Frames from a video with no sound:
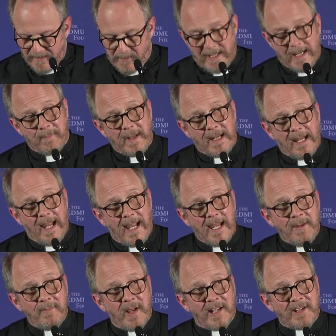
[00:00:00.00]
But it
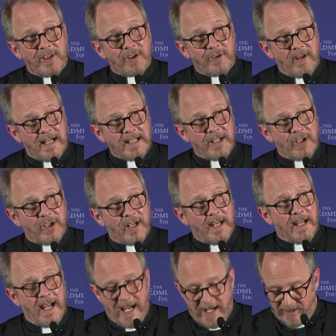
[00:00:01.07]
became a
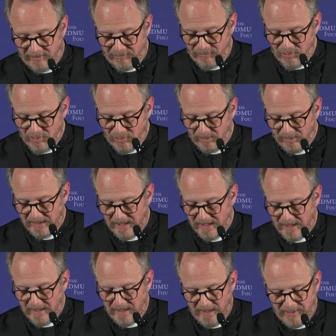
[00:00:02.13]
strategy and a rule
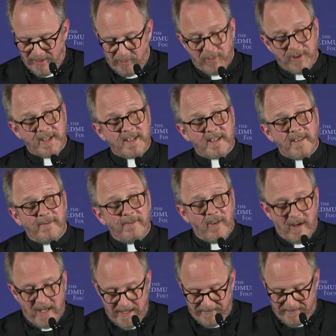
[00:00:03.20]
that would
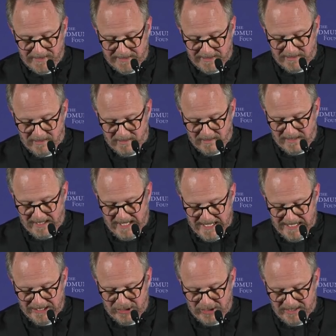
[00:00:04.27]
survive the dark
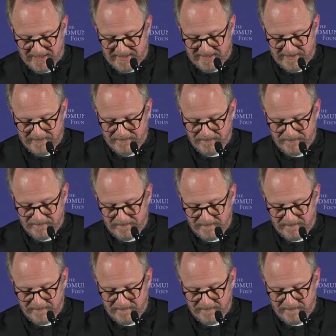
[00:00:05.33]
ages.